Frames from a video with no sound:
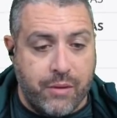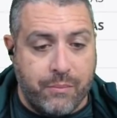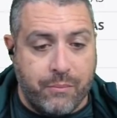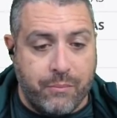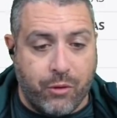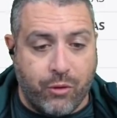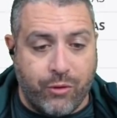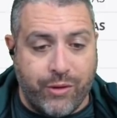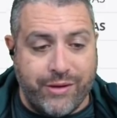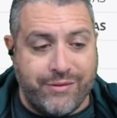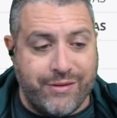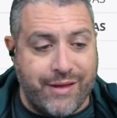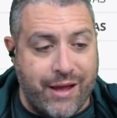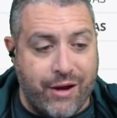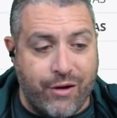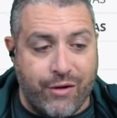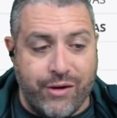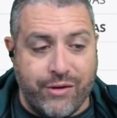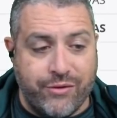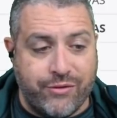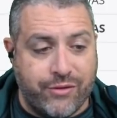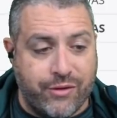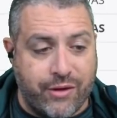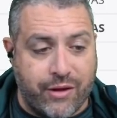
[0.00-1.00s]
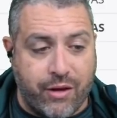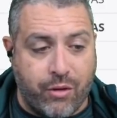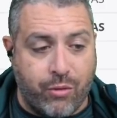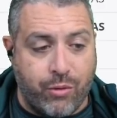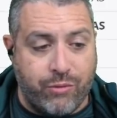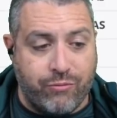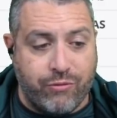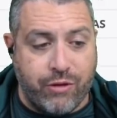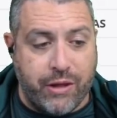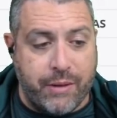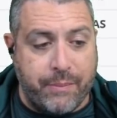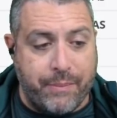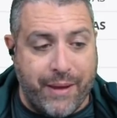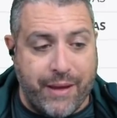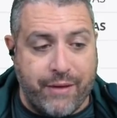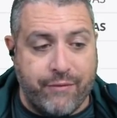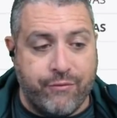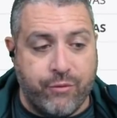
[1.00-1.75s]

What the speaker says: Maurice Harris, like, are we really paying